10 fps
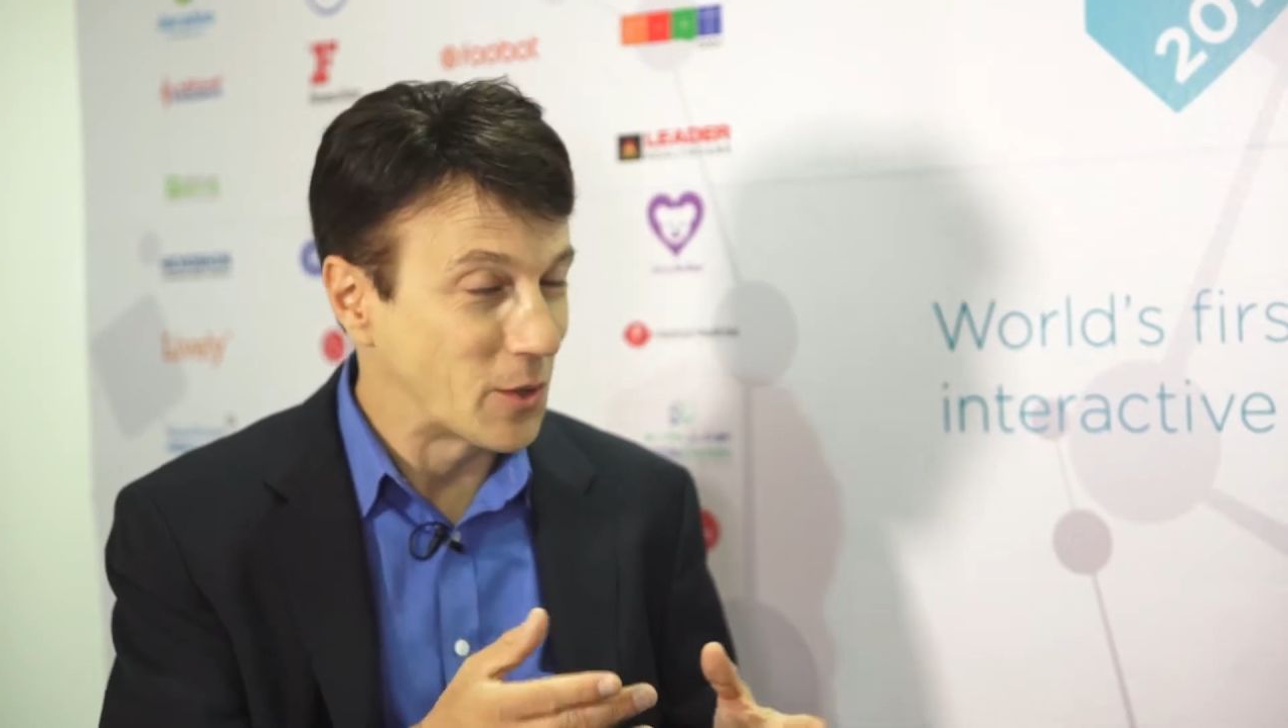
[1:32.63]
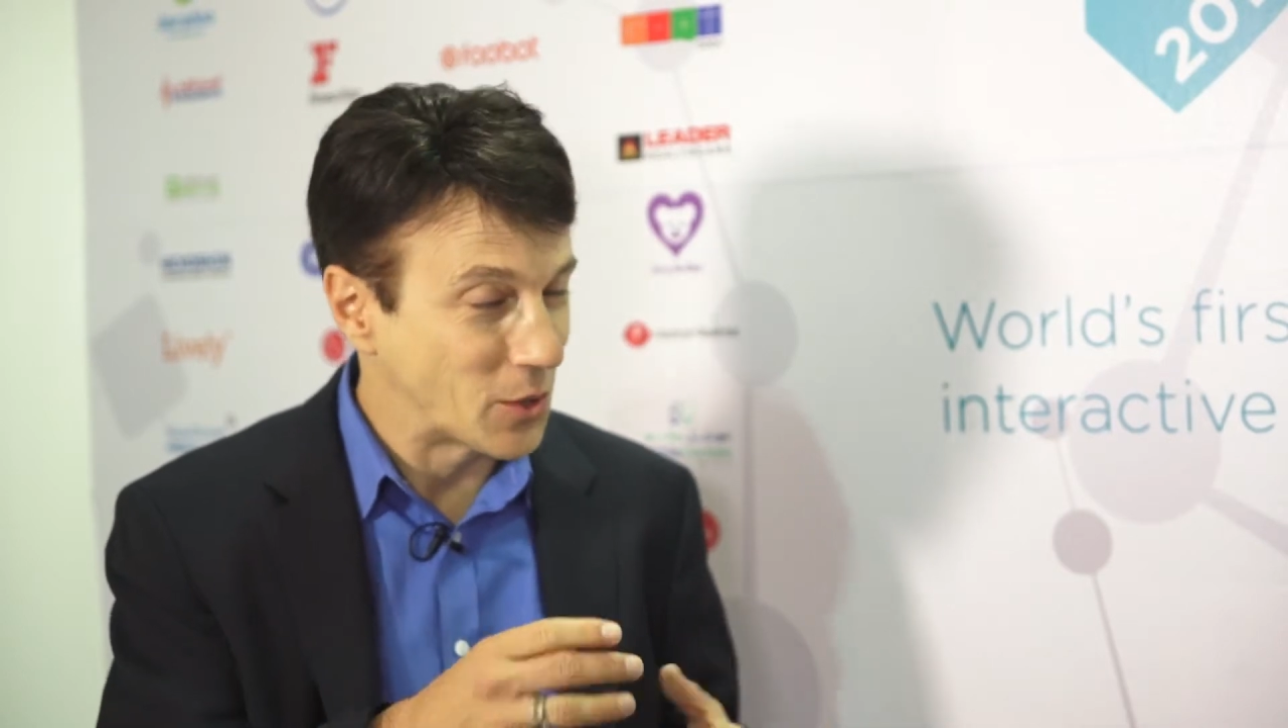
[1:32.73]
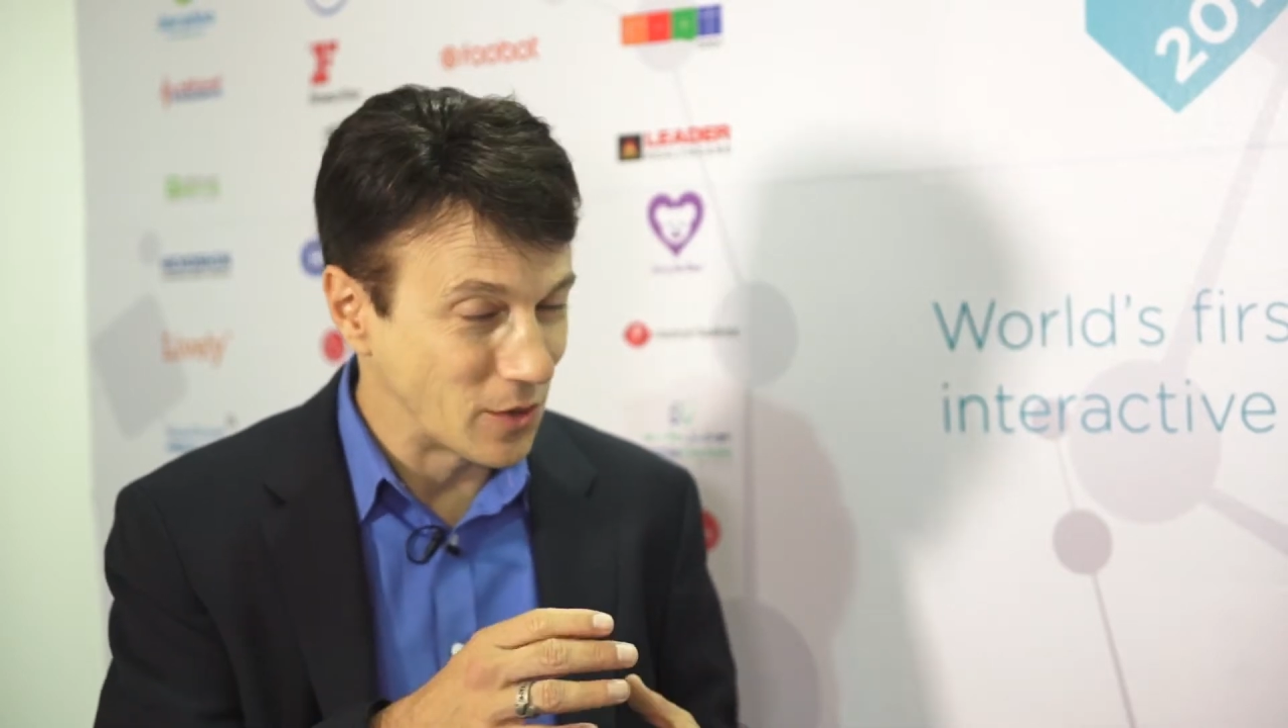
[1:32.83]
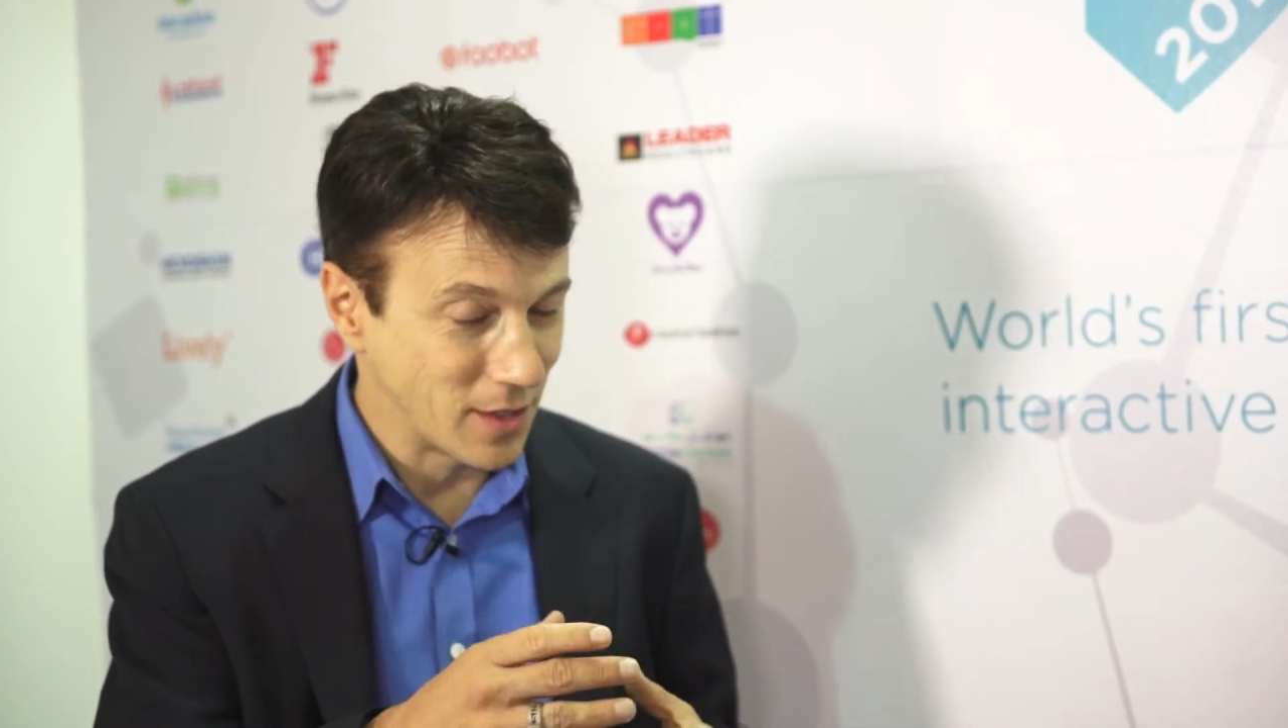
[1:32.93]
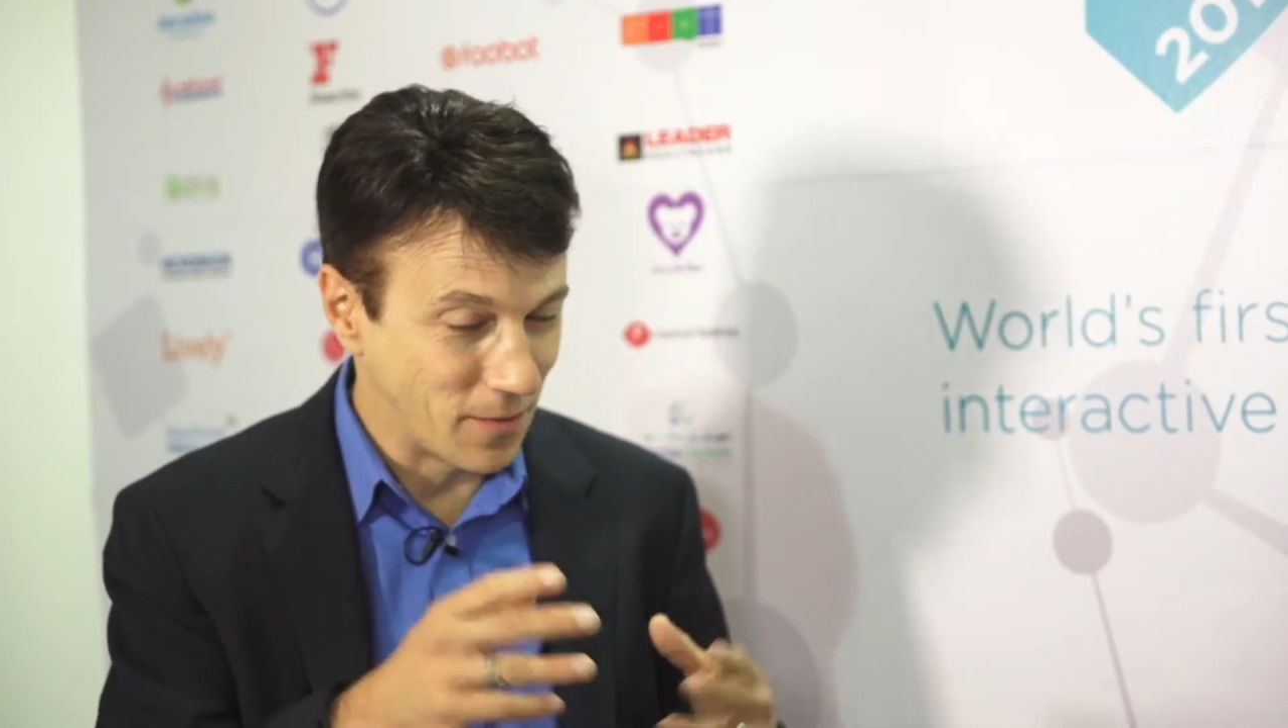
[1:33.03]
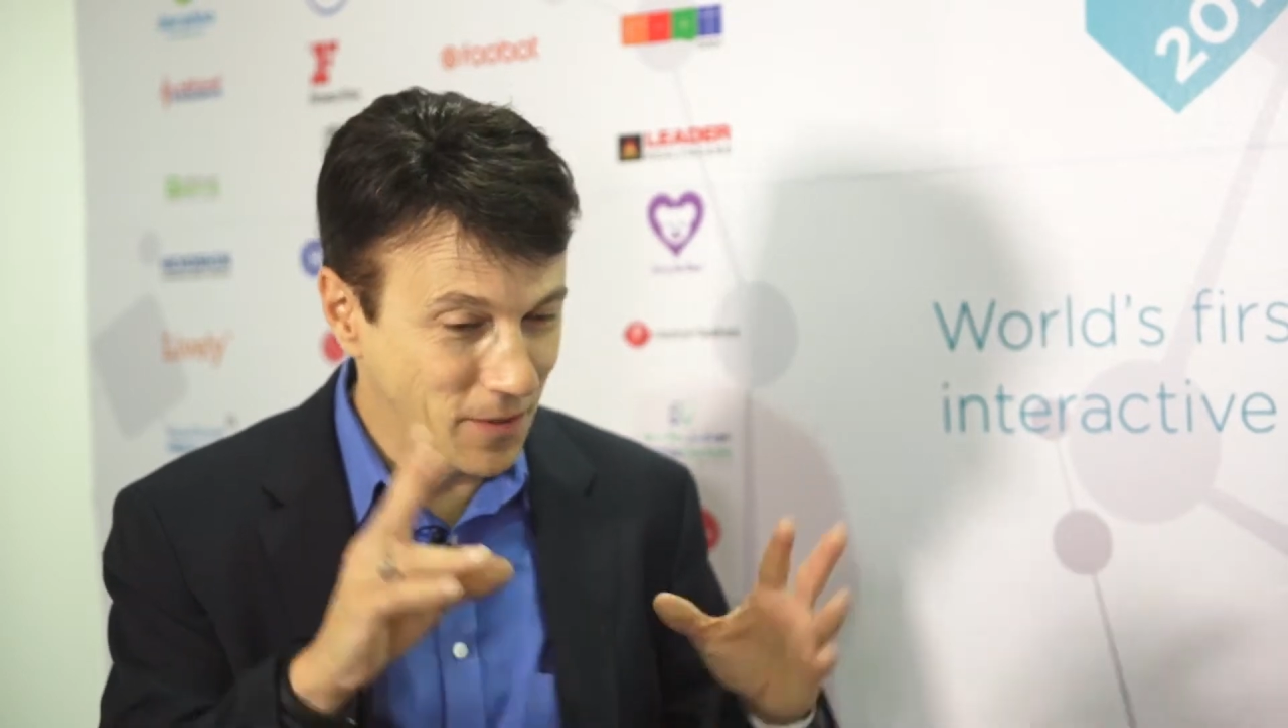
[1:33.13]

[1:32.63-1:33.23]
which was a